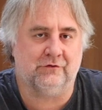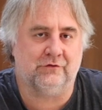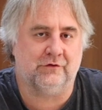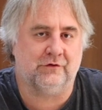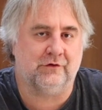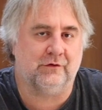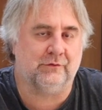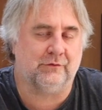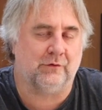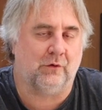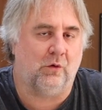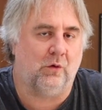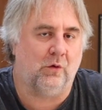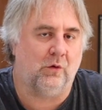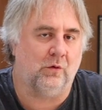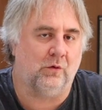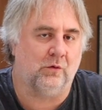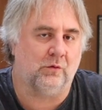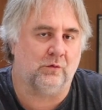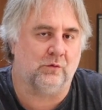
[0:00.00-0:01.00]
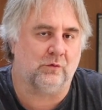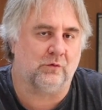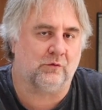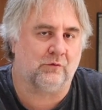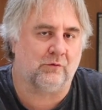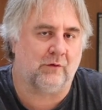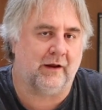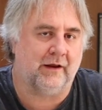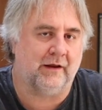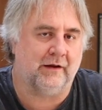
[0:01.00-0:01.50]
should use a whole
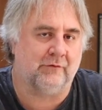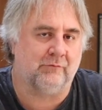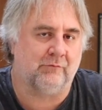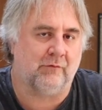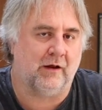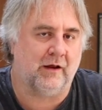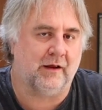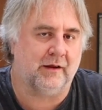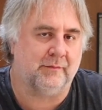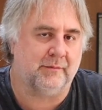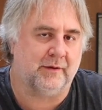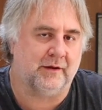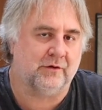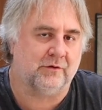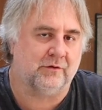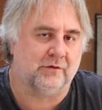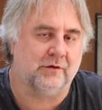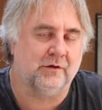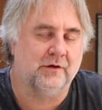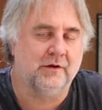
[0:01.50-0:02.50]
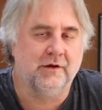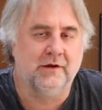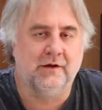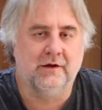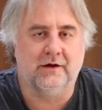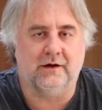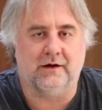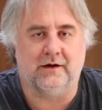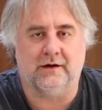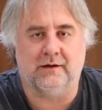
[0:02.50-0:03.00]
grain rye meal.
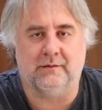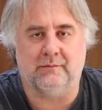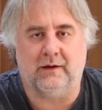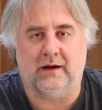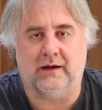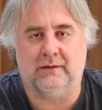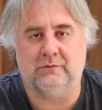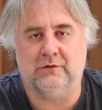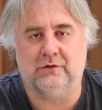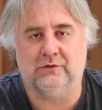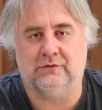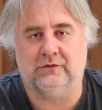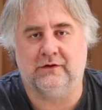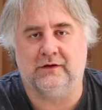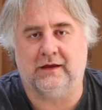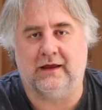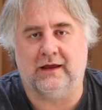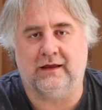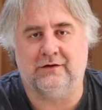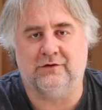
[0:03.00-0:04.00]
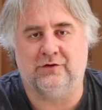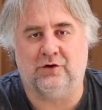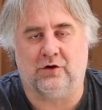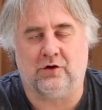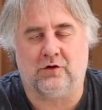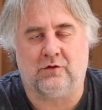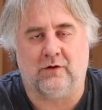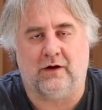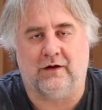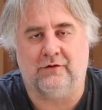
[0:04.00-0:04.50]
I'm using a
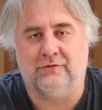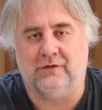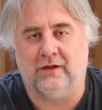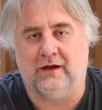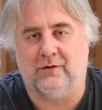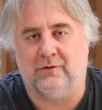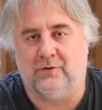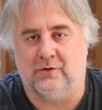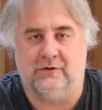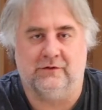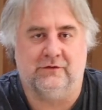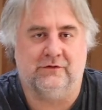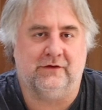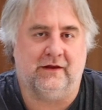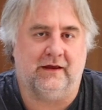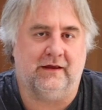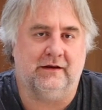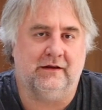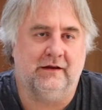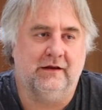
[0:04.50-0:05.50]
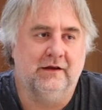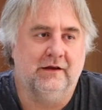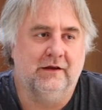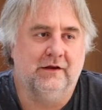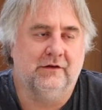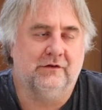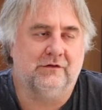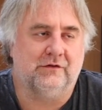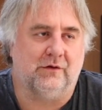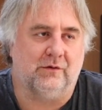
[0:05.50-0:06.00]
dark rye flour instead,
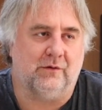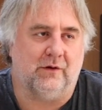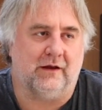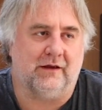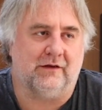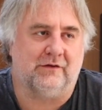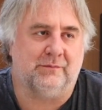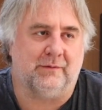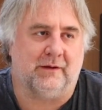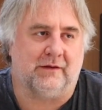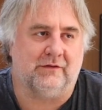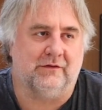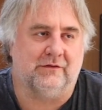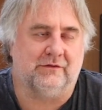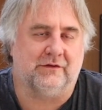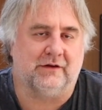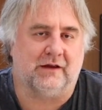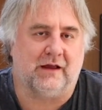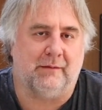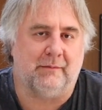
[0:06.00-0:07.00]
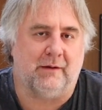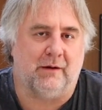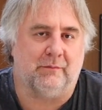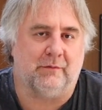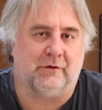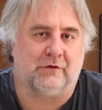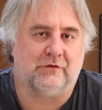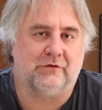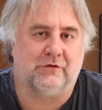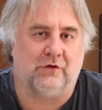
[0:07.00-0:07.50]
so I expect this to come out
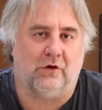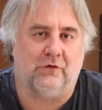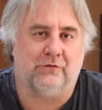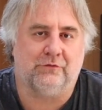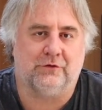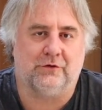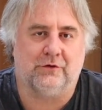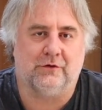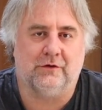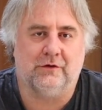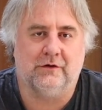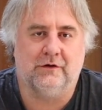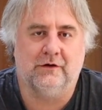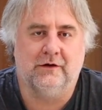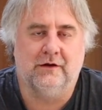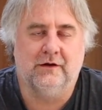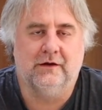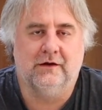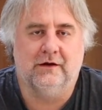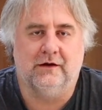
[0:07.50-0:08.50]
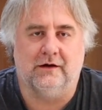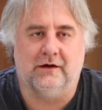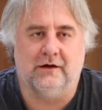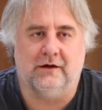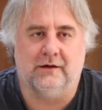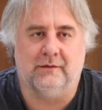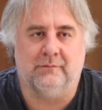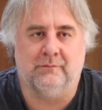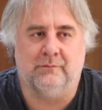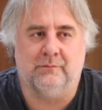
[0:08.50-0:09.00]
much softer,
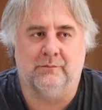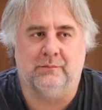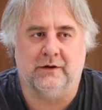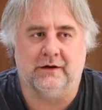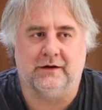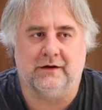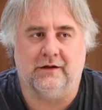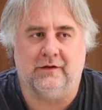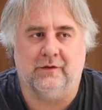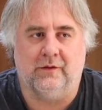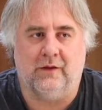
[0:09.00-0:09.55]
but